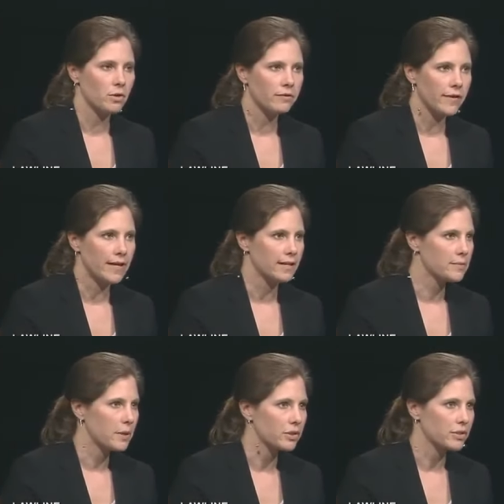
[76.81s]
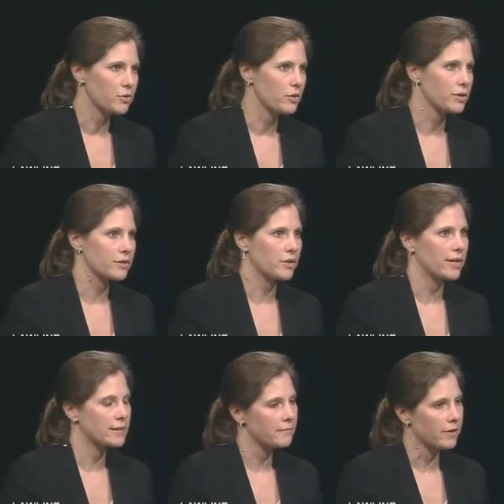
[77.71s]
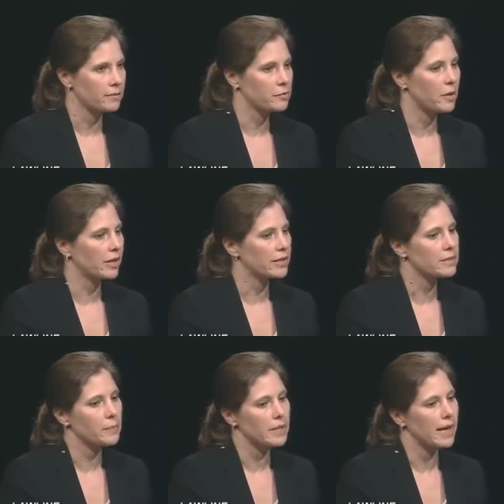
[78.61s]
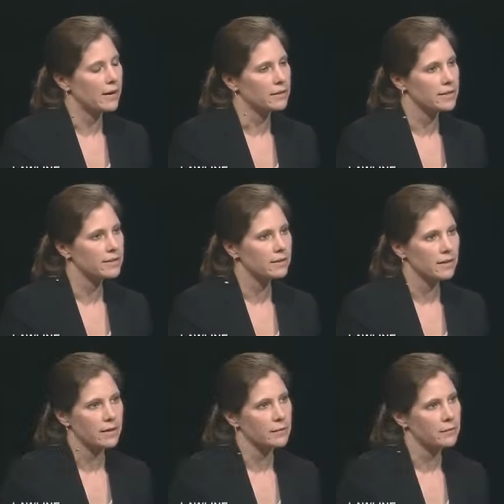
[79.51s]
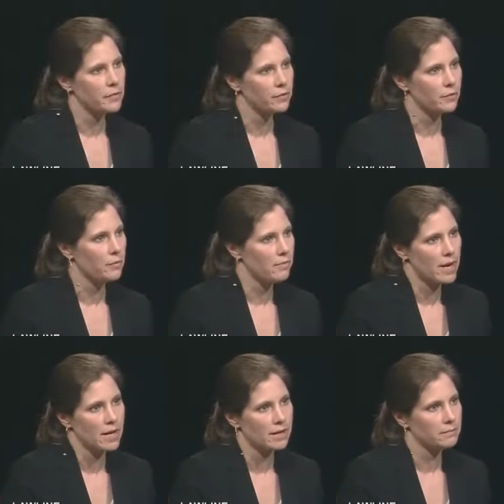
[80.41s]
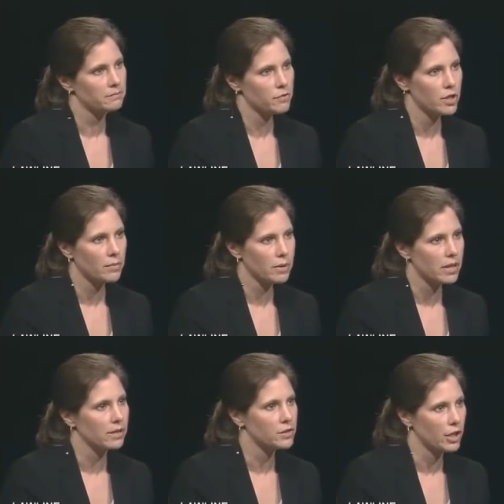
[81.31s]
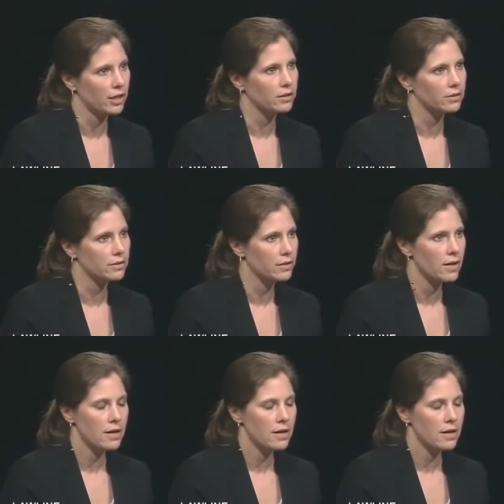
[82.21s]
you could find it in specialty stores or at some farmers markets, but now it's um, through many shopping channels.